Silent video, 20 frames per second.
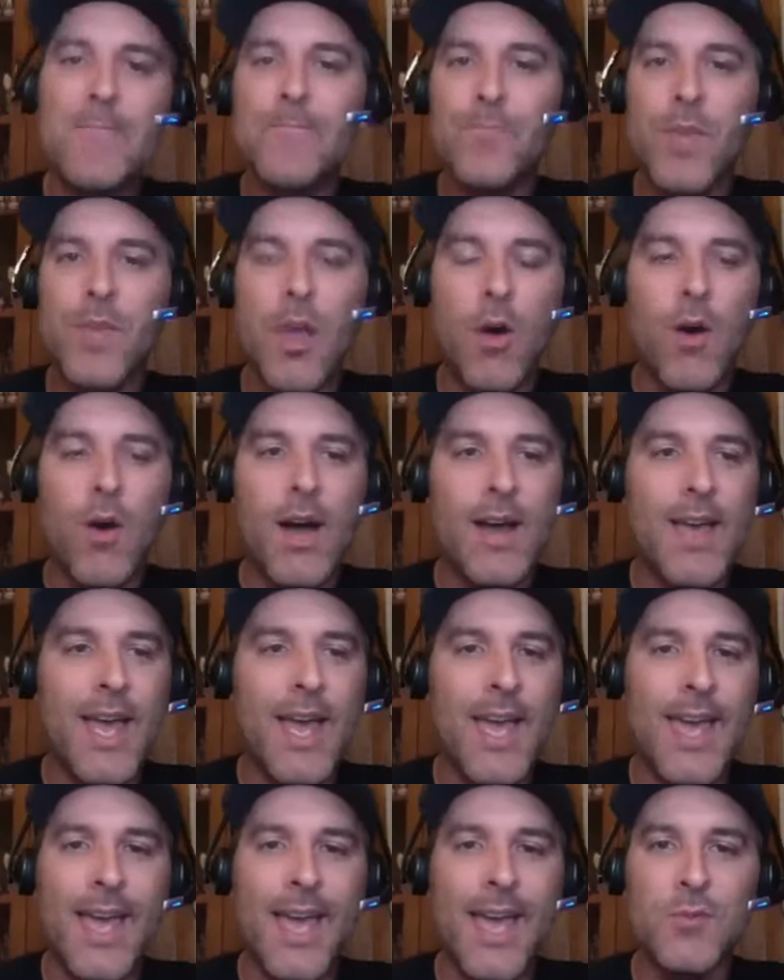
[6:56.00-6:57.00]
you know, uh,
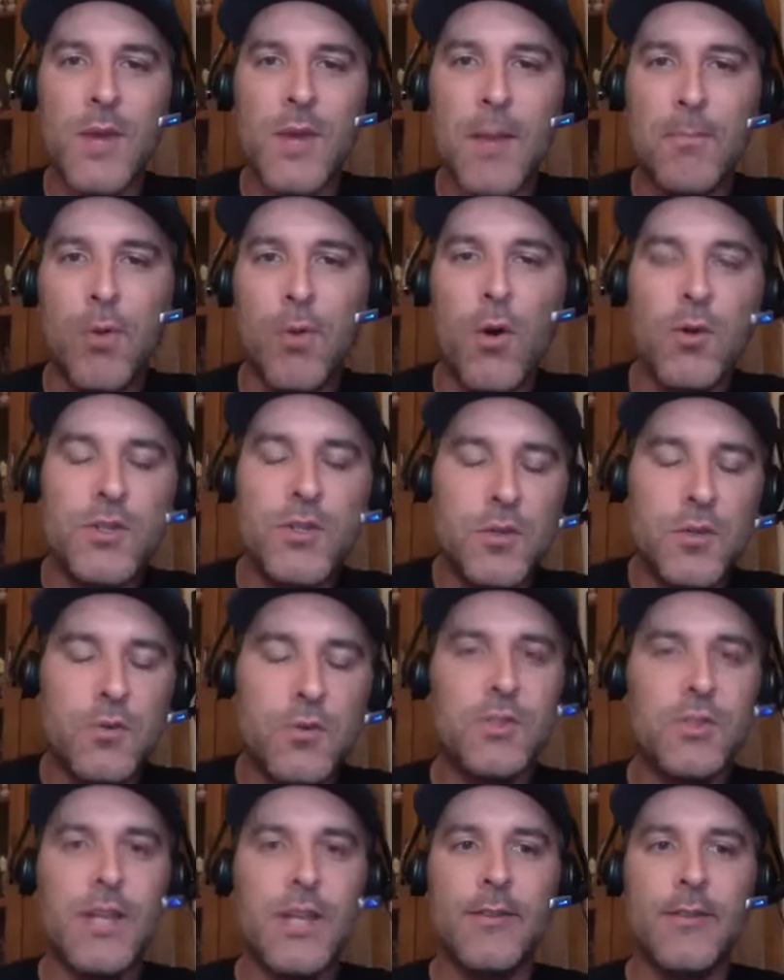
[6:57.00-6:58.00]
as we approach
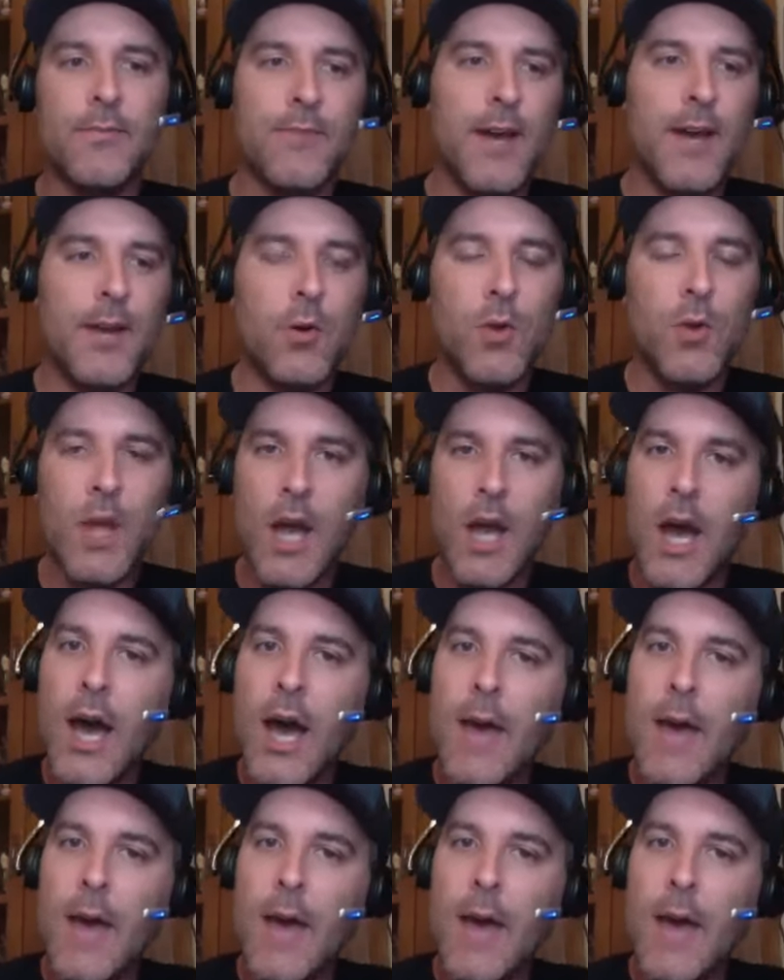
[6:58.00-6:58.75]
Tuesday's final cut.